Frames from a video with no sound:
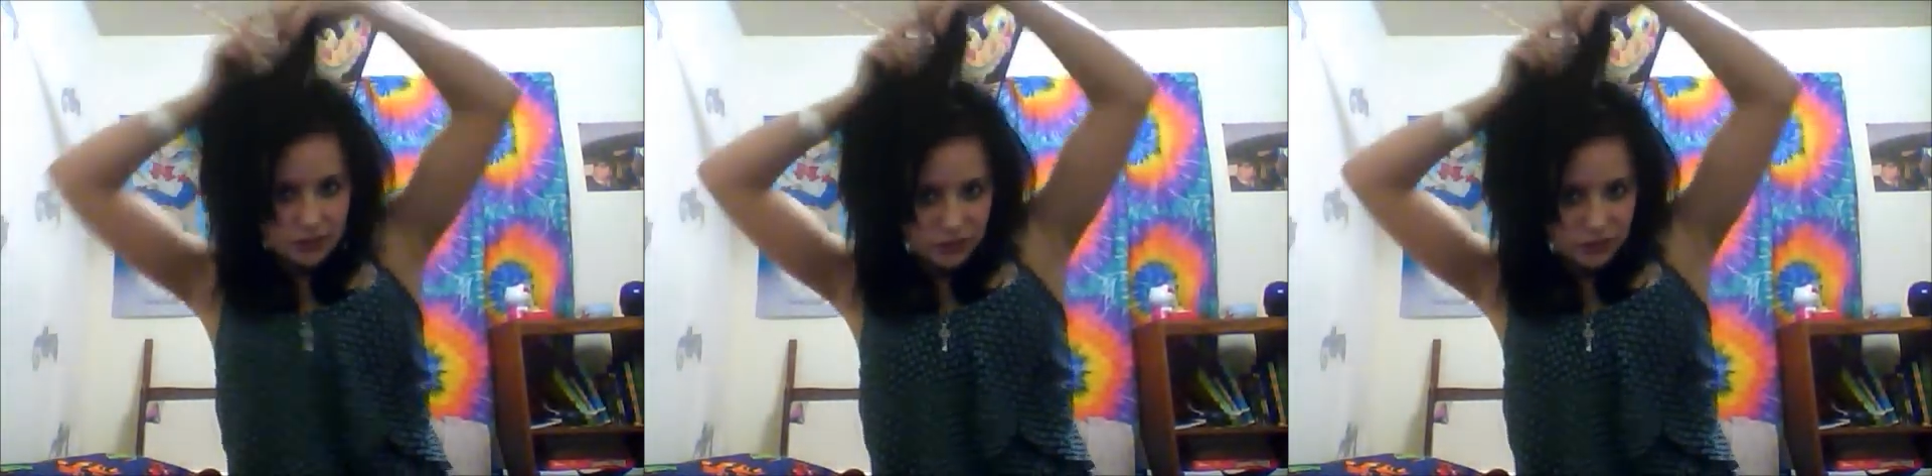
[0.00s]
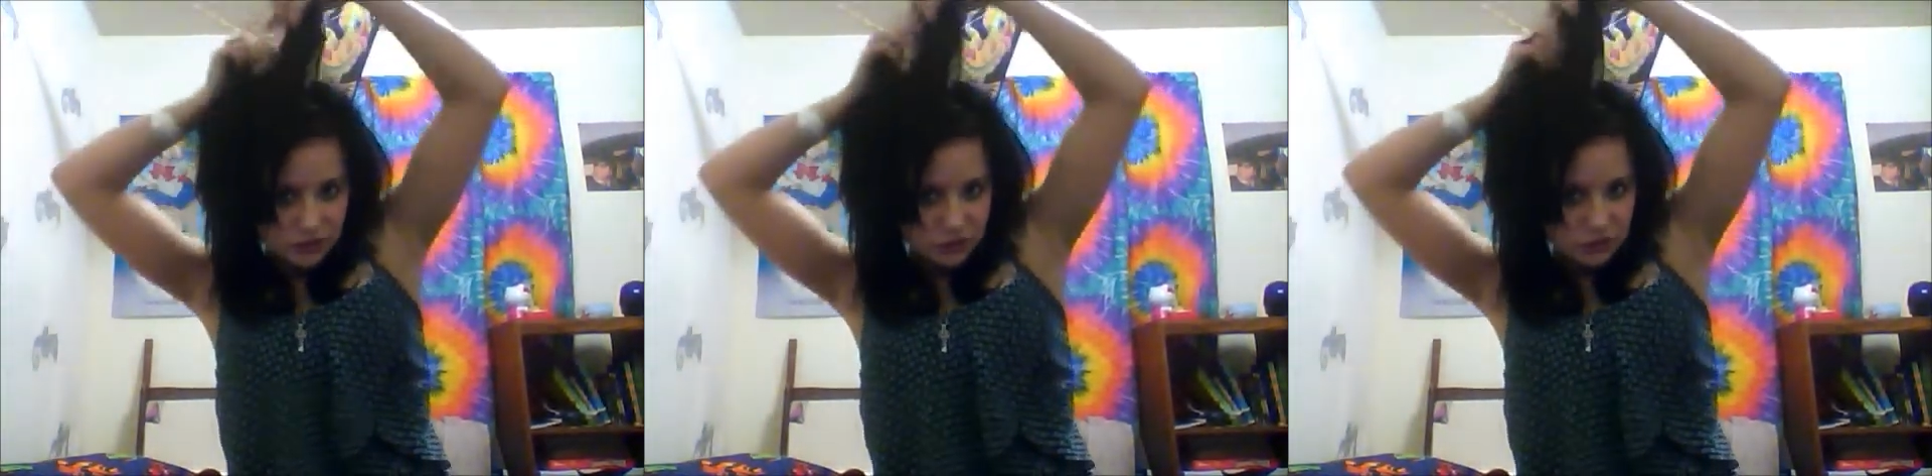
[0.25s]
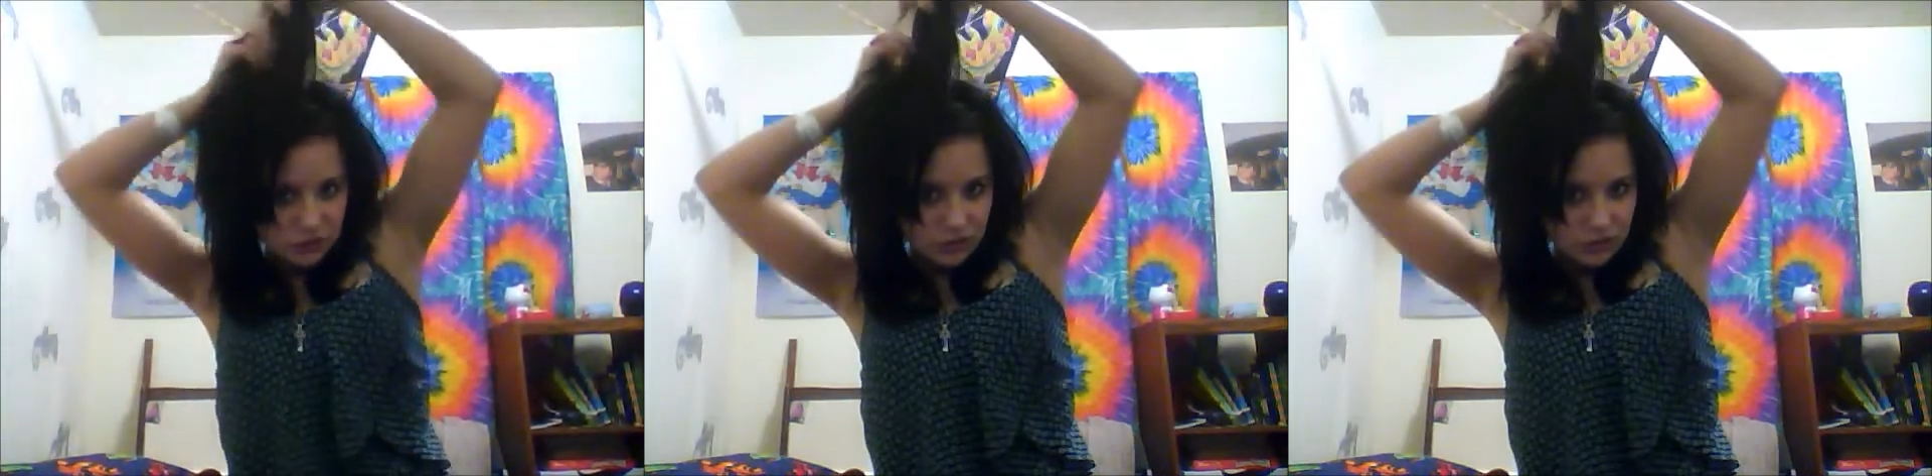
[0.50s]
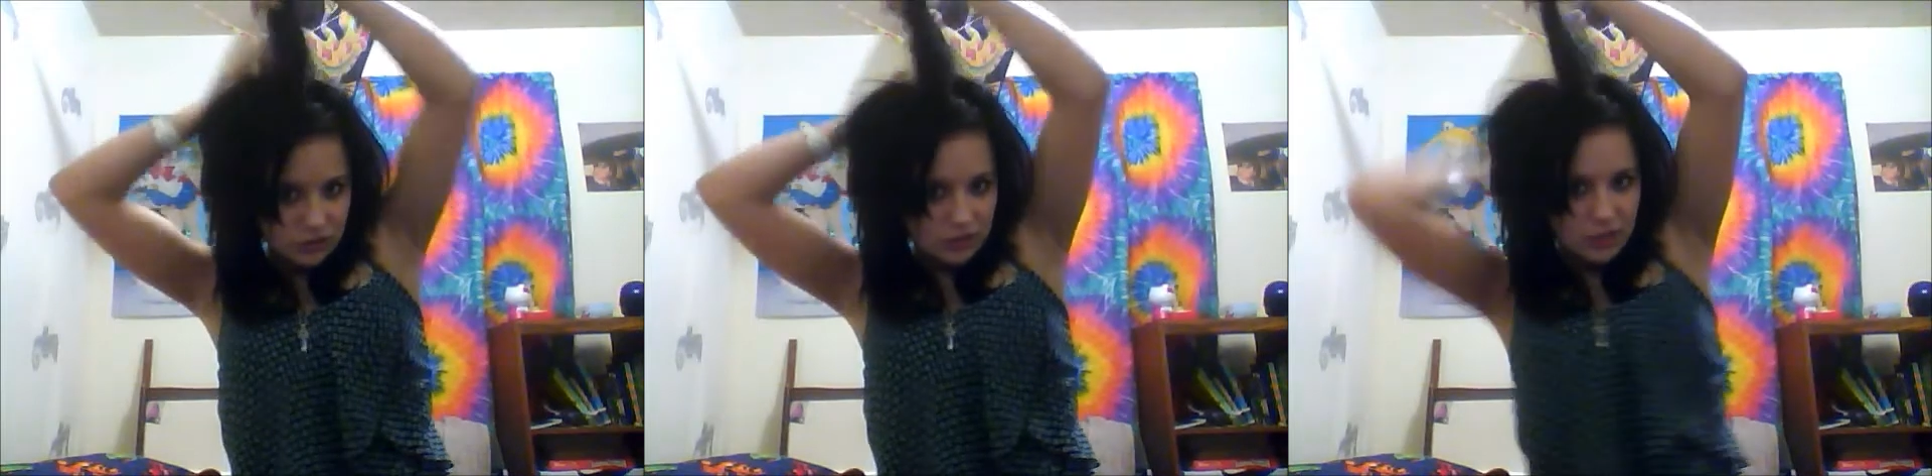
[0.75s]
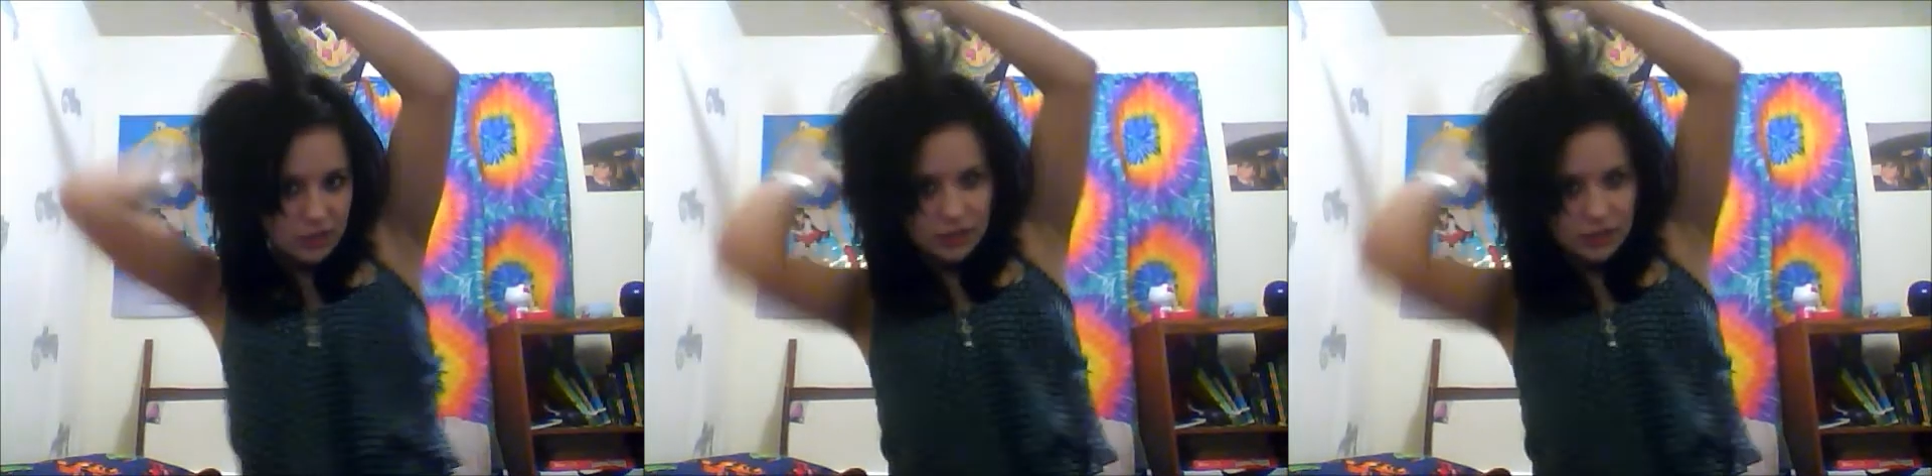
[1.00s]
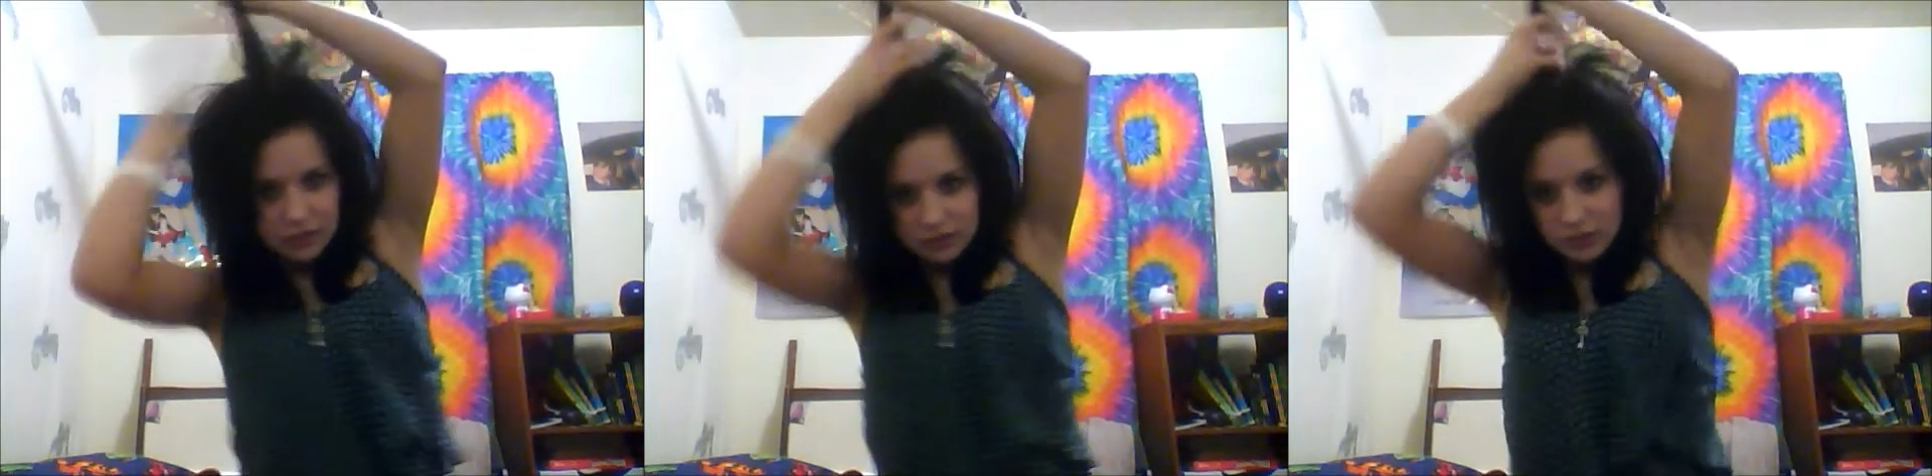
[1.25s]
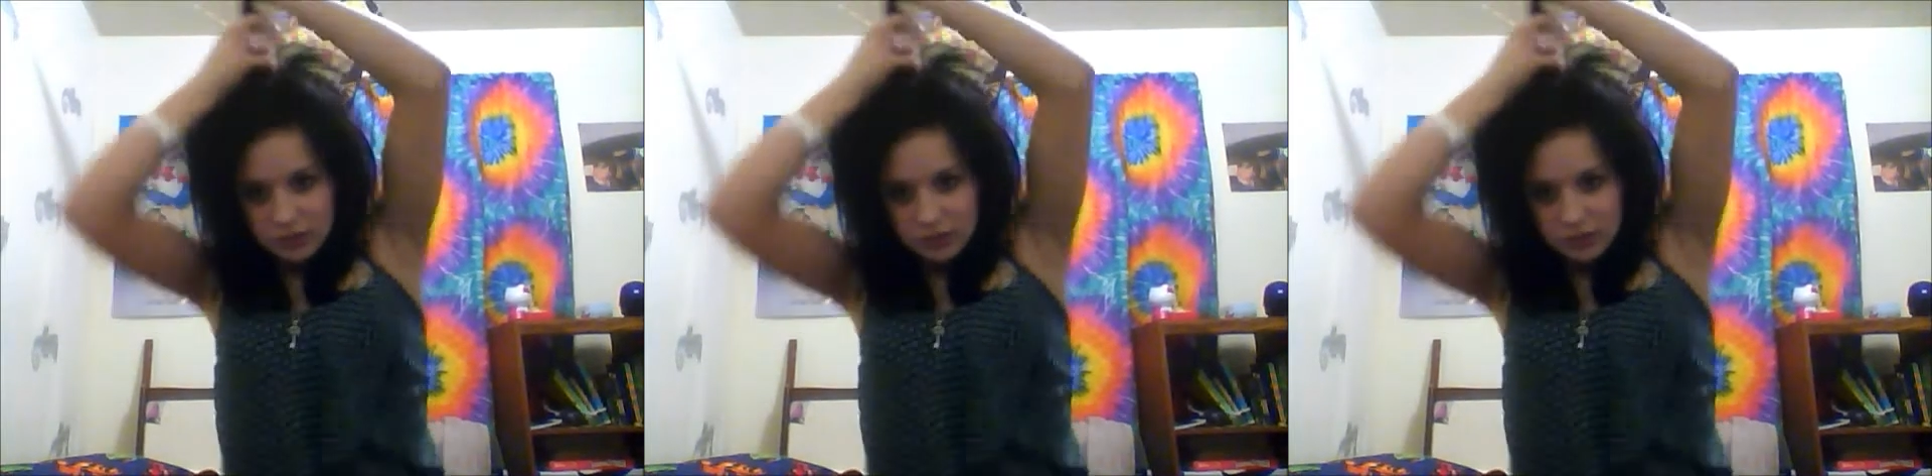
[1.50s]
just take little